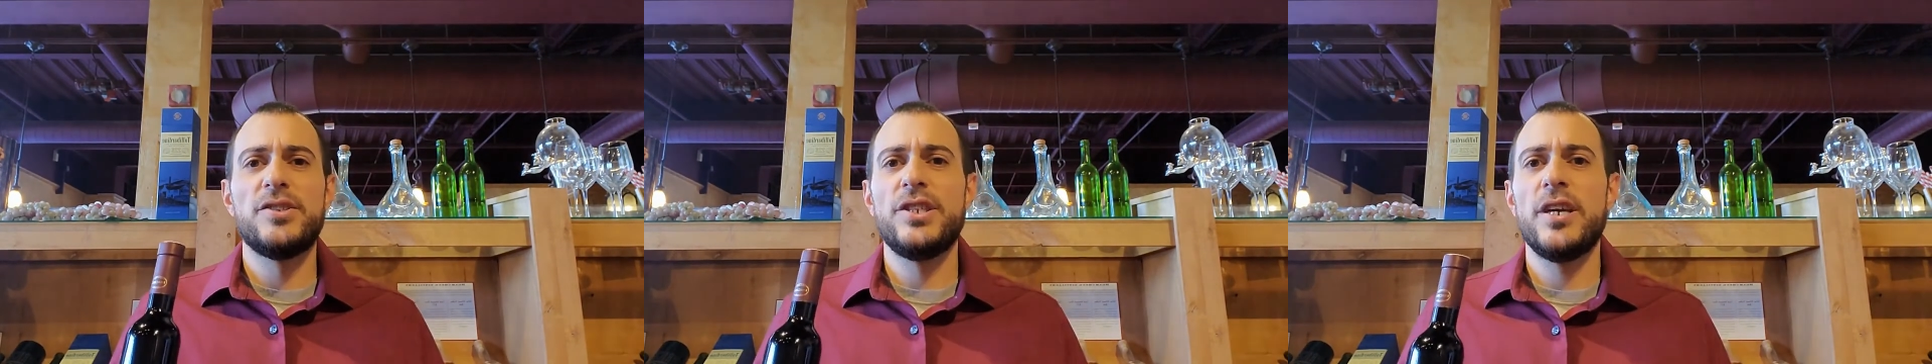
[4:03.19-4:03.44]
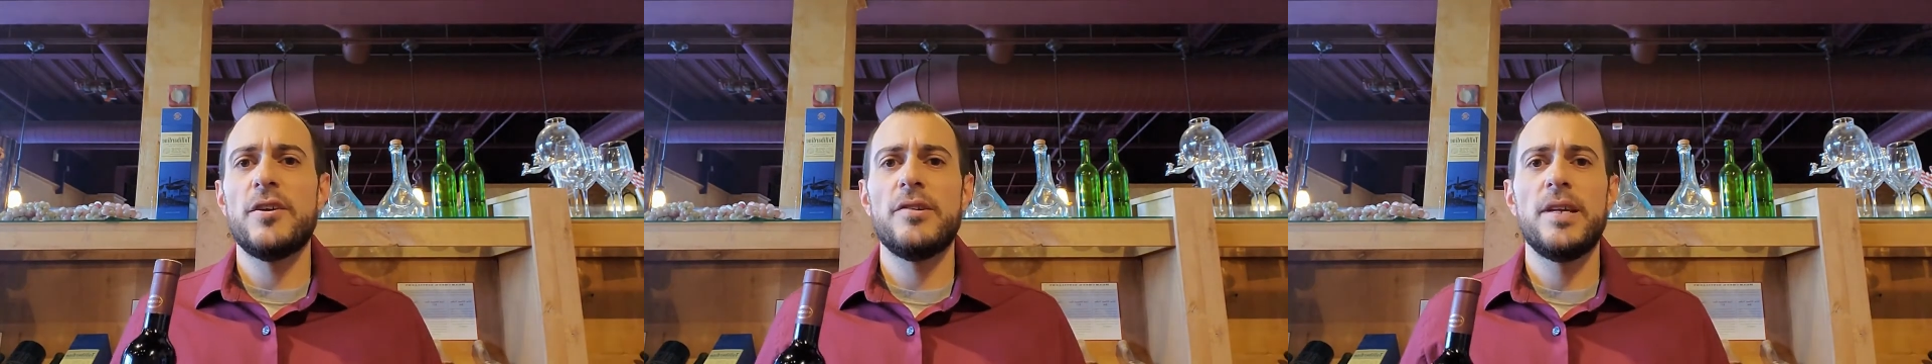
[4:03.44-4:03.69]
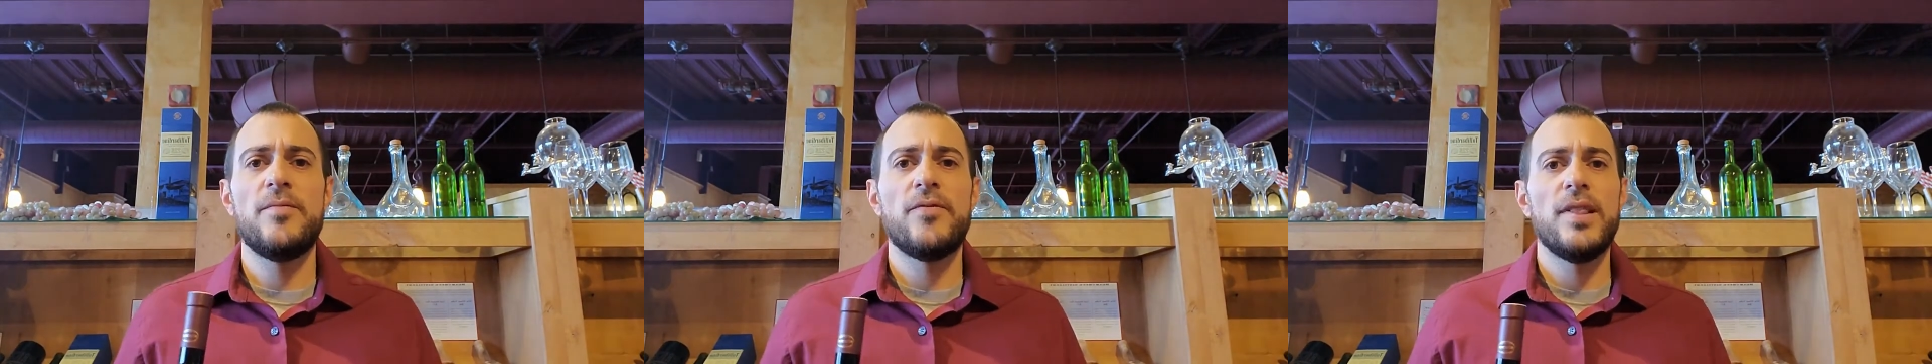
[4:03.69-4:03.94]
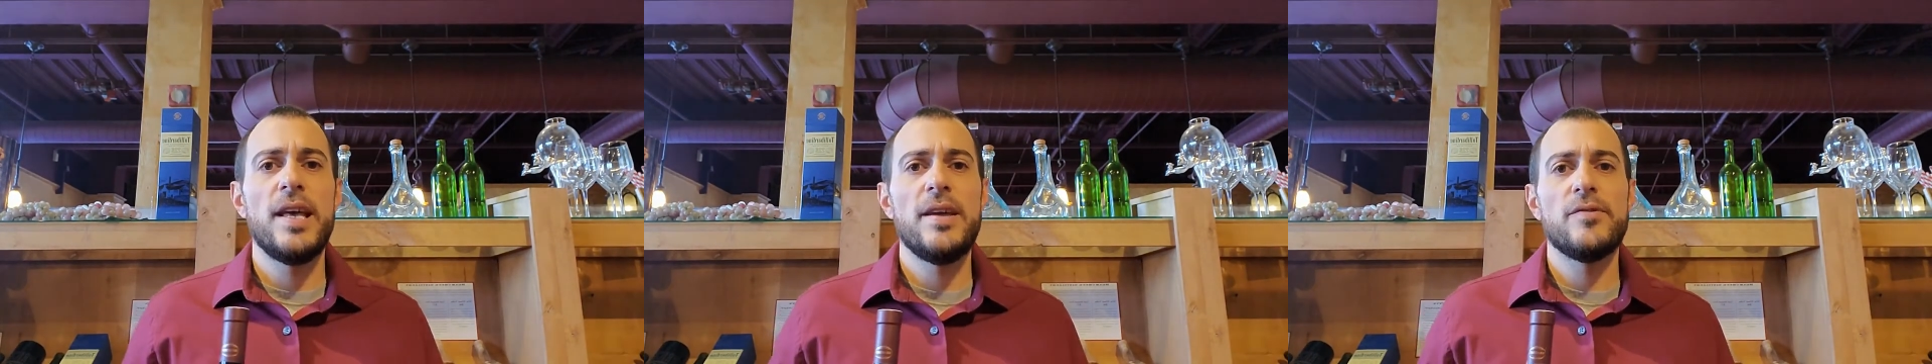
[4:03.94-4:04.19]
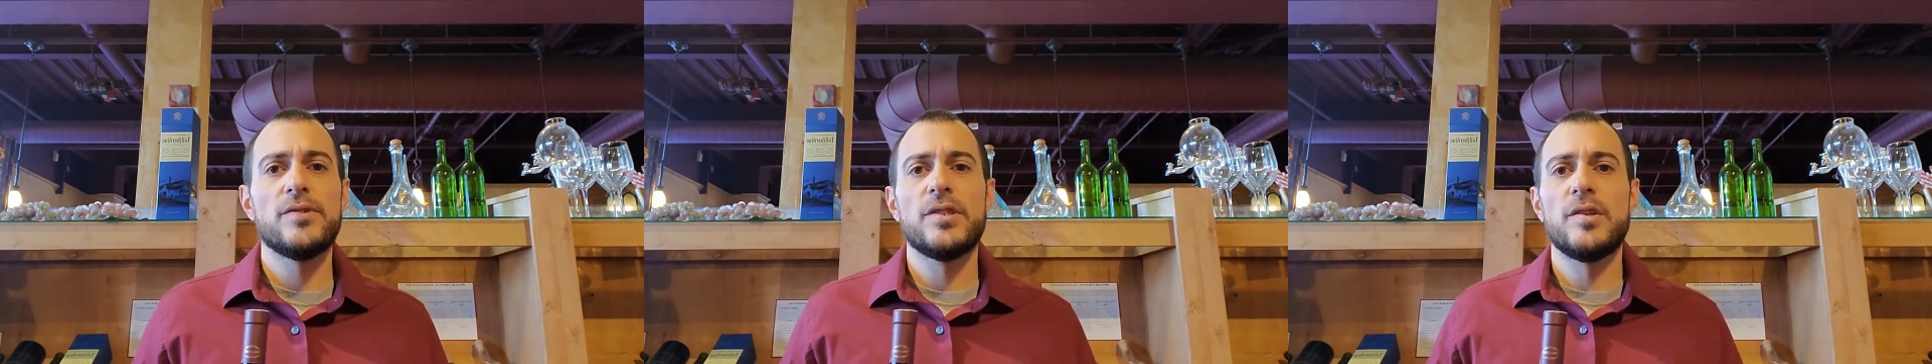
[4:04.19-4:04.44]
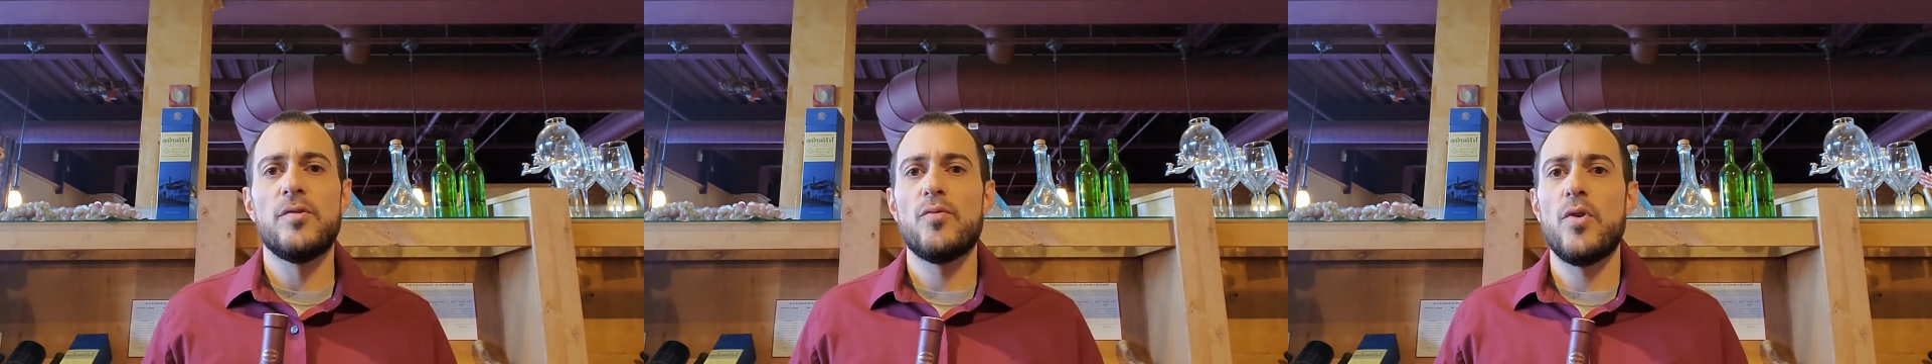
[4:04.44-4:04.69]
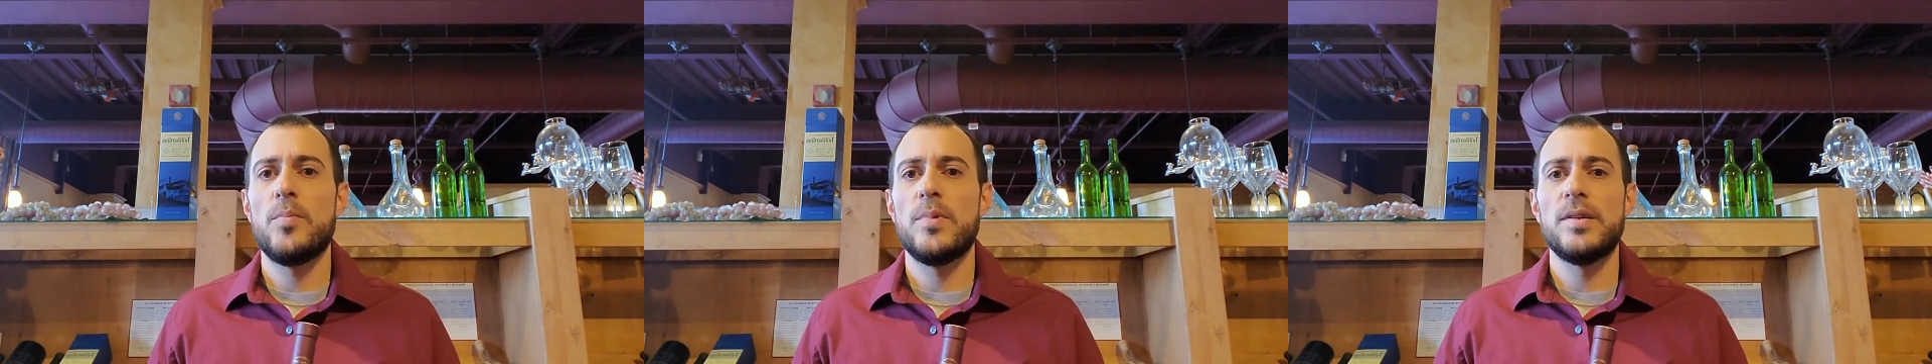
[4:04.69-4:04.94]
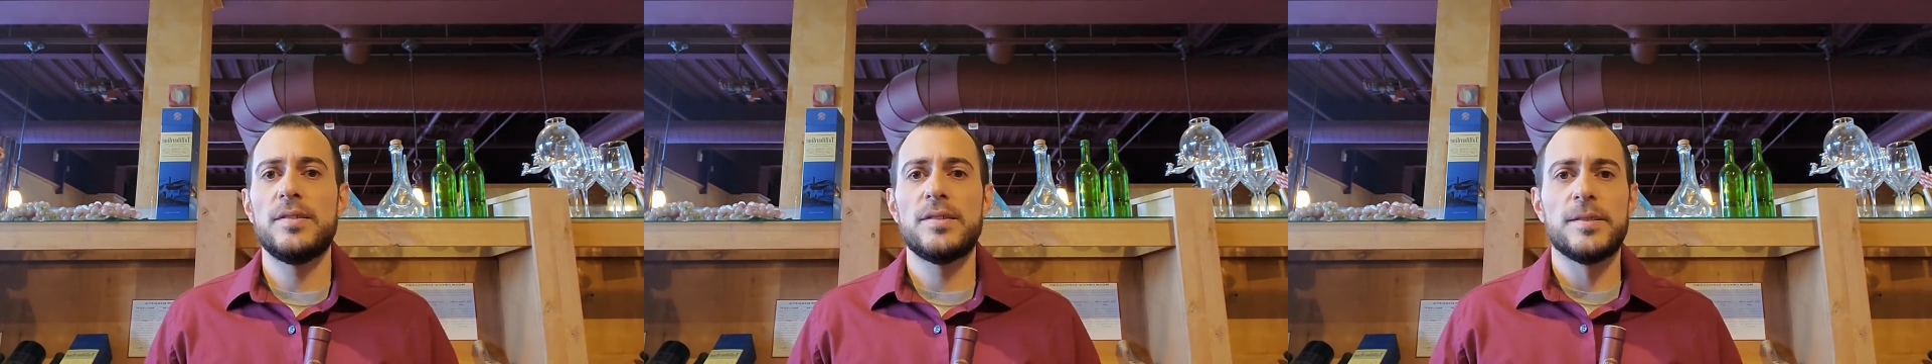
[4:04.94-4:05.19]
cherry flavors and
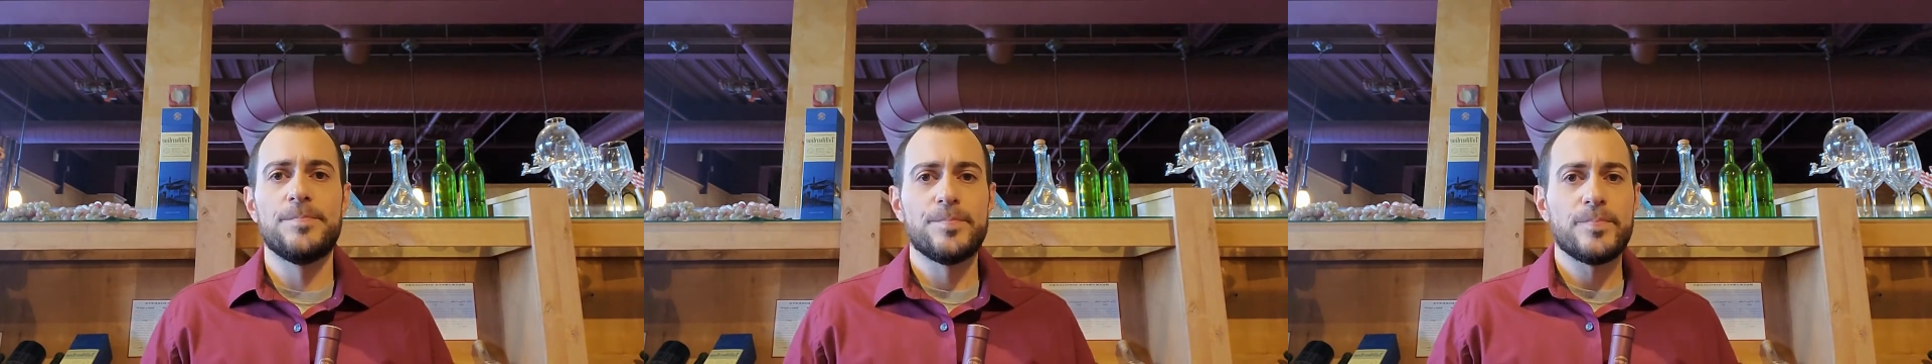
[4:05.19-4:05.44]
aromas,